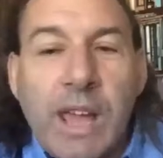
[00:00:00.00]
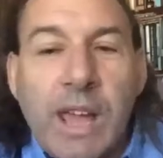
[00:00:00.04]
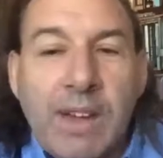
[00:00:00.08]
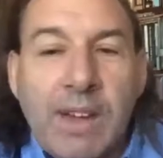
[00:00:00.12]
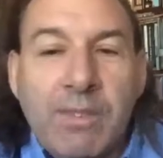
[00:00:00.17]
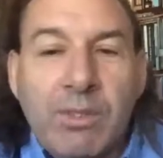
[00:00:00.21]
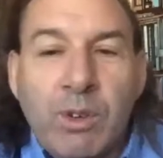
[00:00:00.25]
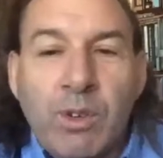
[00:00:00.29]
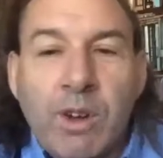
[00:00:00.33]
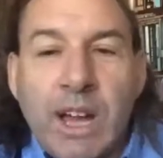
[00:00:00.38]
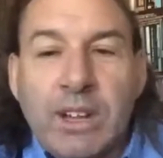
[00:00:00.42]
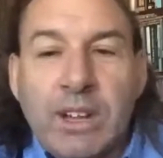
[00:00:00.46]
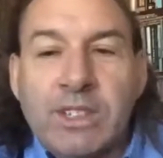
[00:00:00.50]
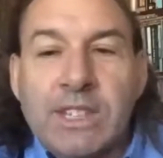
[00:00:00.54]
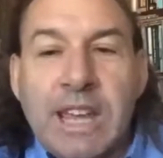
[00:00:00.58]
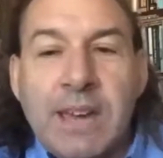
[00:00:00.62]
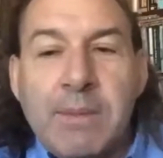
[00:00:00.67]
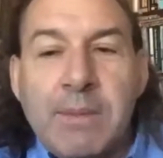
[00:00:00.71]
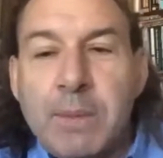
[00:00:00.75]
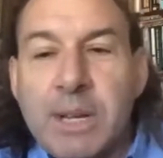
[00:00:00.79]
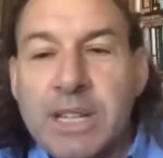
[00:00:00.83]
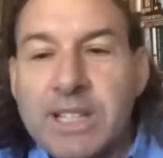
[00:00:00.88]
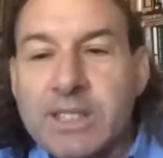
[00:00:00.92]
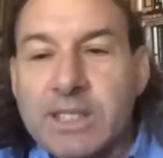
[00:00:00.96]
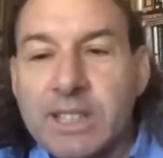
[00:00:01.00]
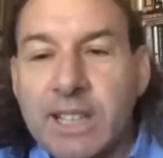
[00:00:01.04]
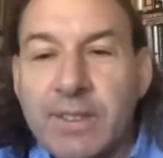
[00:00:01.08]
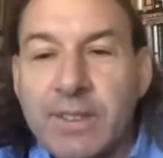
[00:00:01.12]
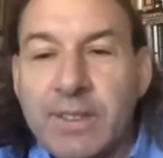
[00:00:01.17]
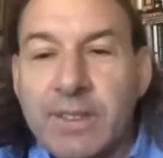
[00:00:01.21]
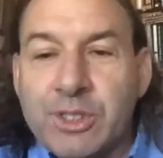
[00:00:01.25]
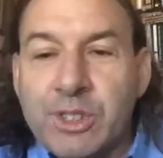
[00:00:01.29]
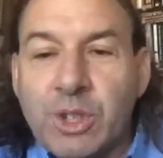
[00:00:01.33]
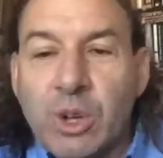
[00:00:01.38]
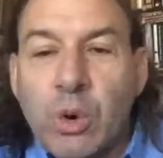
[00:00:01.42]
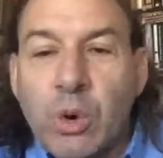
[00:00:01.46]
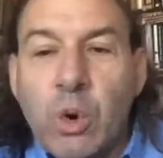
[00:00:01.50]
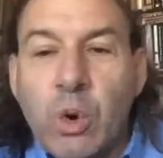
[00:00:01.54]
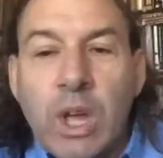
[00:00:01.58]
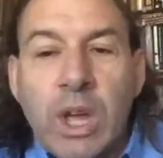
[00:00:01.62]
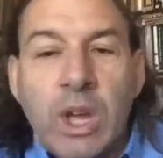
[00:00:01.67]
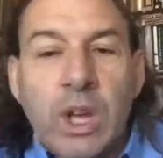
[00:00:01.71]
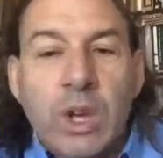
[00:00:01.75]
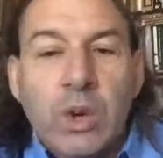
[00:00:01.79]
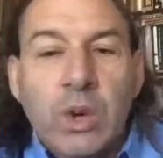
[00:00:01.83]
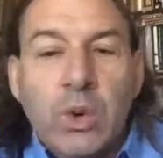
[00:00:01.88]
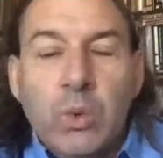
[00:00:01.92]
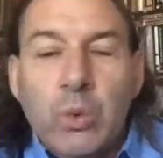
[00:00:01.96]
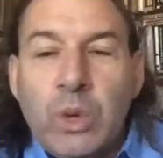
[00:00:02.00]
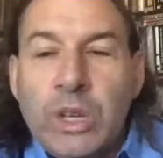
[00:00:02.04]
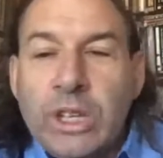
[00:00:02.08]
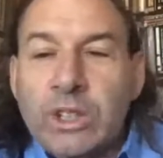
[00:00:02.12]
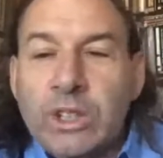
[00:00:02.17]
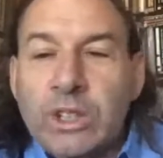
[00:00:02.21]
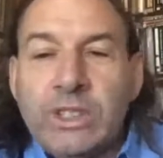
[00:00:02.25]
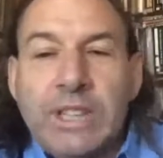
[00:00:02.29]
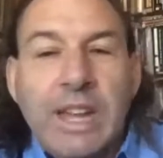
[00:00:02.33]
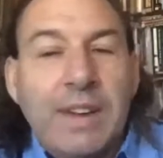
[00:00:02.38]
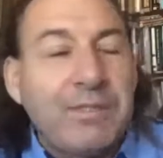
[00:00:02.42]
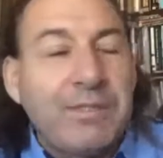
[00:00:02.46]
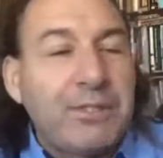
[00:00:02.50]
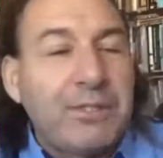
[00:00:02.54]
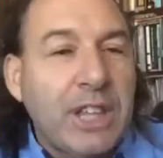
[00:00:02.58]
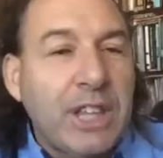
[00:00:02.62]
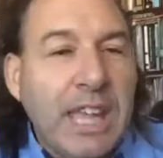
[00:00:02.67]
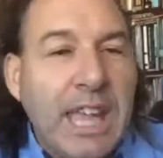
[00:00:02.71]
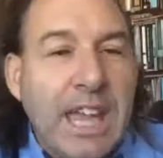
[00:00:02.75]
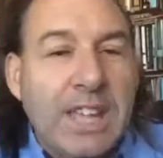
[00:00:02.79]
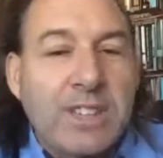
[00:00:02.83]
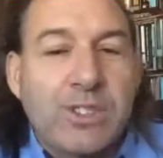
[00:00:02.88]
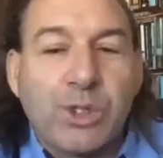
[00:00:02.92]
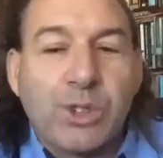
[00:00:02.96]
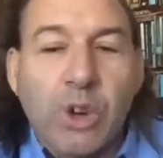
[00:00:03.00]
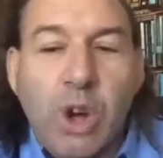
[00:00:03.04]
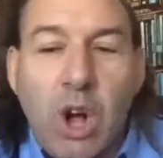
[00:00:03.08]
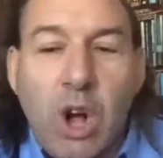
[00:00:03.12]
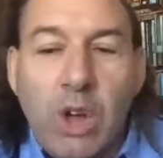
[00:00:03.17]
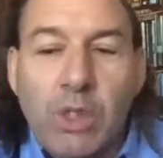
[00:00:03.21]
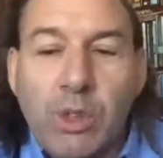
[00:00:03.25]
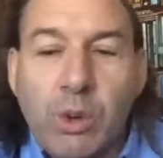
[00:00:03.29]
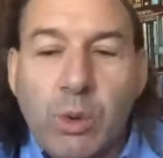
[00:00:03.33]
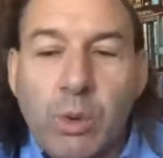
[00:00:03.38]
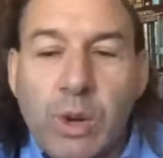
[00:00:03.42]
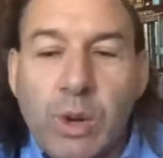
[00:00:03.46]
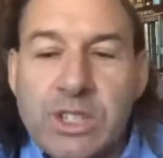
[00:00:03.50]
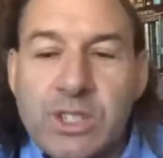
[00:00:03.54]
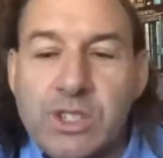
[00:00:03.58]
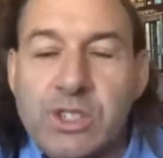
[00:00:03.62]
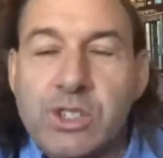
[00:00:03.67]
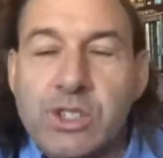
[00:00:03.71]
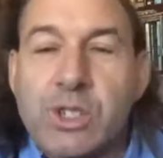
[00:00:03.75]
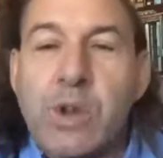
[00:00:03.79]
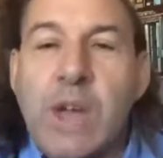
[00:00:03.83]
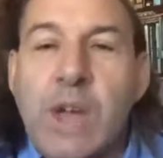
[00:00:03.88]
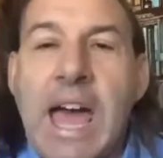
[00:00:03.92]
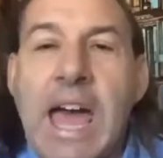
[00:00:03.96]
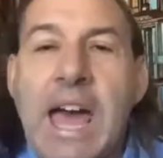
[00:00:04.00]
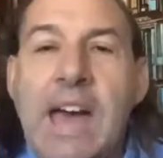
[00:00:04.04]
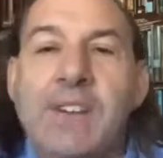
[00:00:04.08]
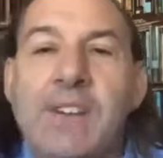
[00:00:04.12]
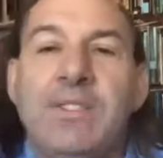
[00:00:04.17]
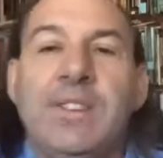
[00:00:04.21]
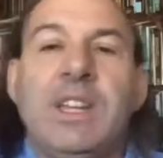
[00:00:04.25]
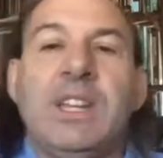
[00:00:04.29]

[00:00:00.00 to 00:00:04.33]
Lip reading: have around 10 minutes left, so we'll definitely answer all the questions you have.